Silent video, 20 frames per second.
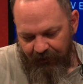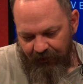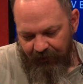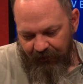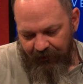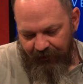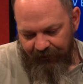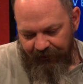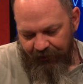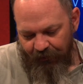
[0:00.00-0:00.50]

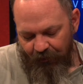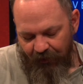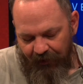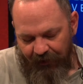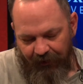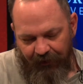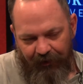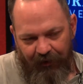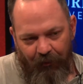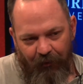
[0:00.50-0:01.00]
is you
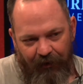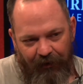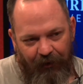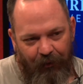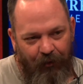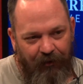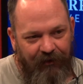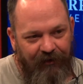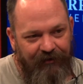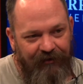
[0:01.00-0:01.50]
wanted
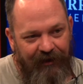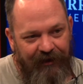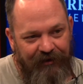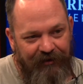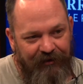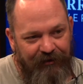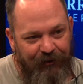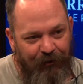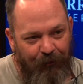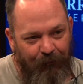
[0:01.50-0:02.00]

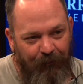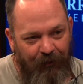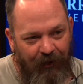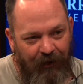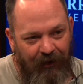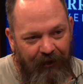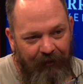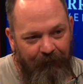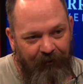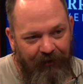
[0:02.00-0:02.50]
organizations to
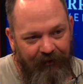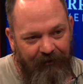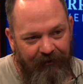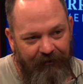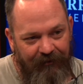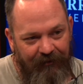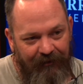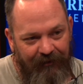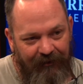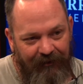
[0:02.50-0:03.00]
apply, but
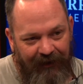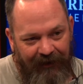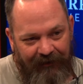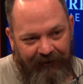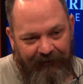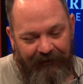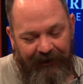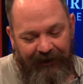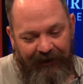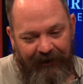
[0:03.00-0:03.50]
they
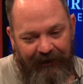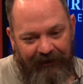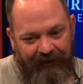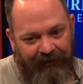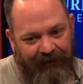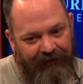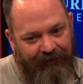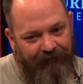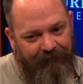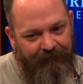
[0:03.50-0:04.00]

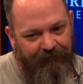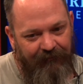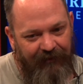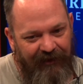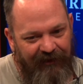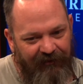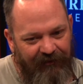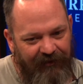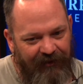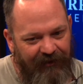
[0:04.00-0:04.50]
didn't, and
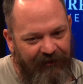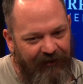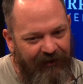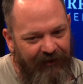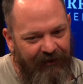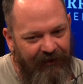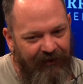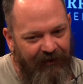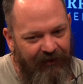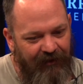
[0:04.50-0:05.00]
I don't think they
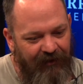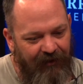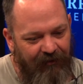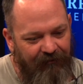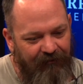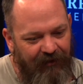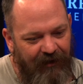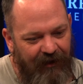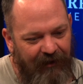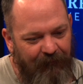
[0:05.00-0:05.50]
did
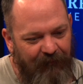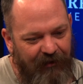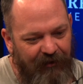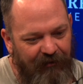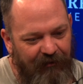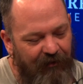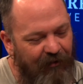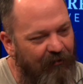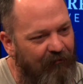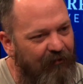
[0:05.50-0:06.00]
enough time to
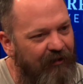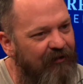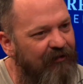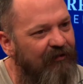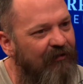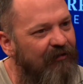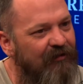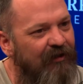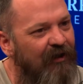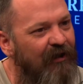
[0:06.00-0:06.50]
do their
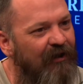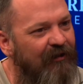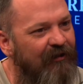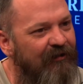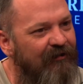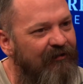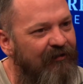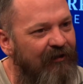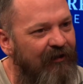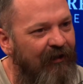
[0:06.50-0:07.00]
research on it to
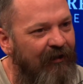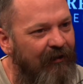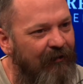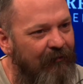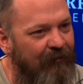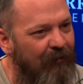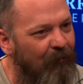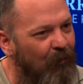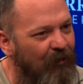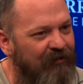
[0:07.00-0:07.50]
see
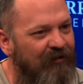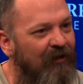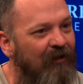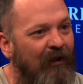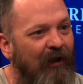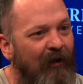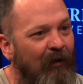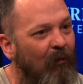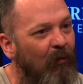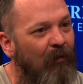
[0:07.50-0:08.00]
that there wasn't a
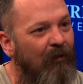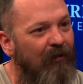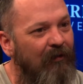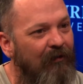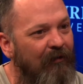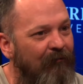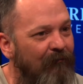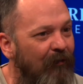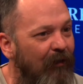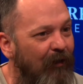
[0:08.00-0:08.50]
lot of
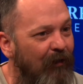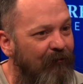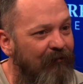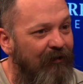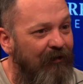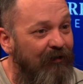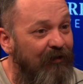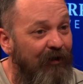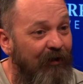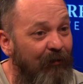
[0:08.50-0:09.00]
work involved
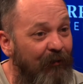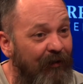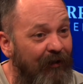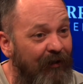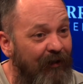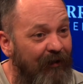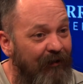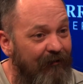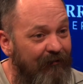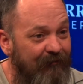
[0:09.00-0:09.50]
in doing
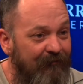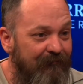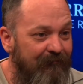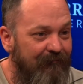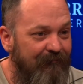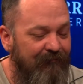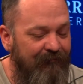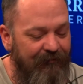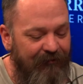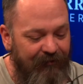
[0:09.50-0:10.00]
it.
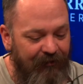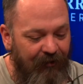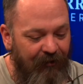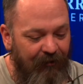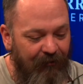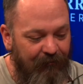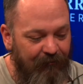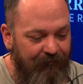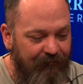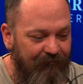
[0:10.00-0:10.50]

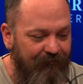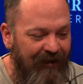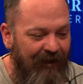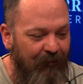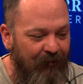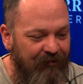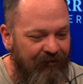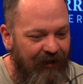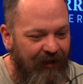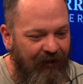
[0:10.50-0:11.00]
So that
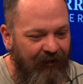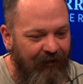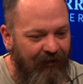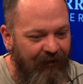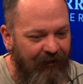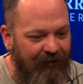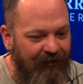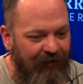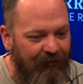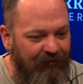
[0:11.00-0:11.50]
was kind of the
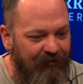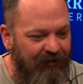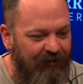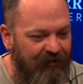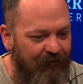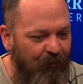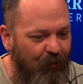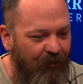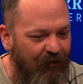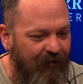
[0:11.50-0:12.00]
thing that was
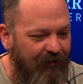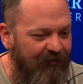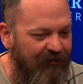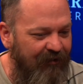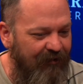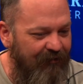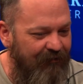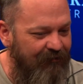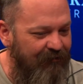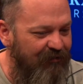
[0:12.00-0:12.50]
disappointing, is
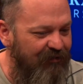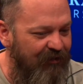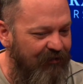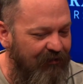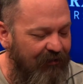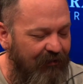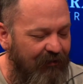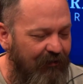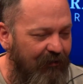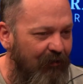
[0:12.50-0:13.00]
that it was
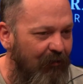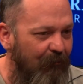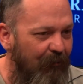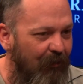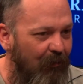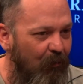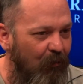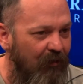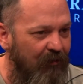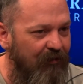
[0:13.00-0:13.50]
just a little bit
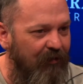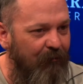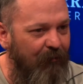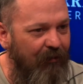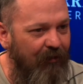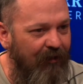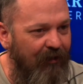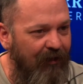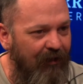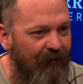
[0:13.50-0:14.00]
of work to
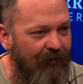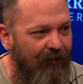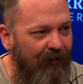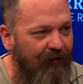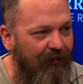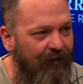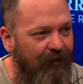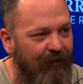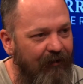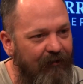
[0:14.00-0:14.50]
put in on
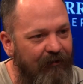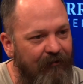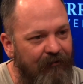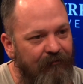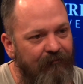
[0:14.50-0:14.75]
their end.